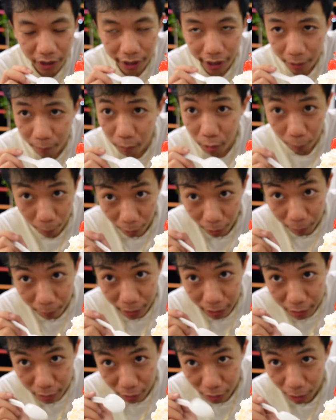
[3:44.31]
In blueberry
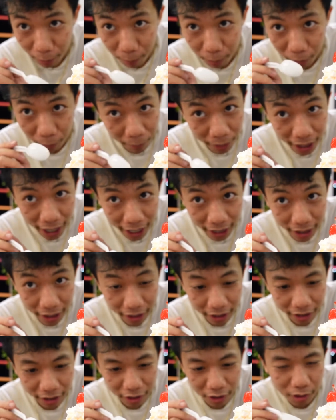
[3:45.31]
bingsu, they put banana
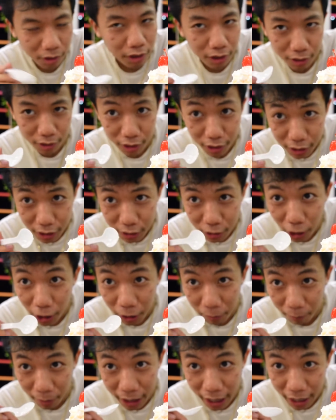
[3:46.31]
in it. So let's just call
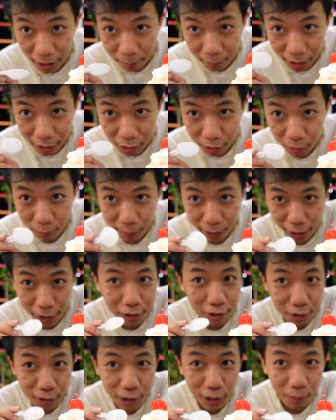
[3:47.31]
it banana bingsu because
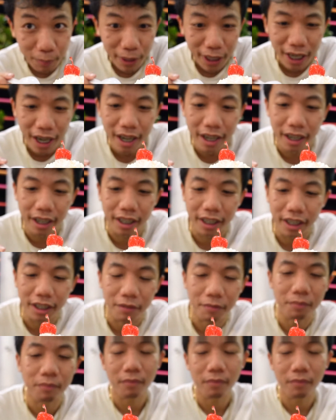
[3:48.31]
there's still banana in it.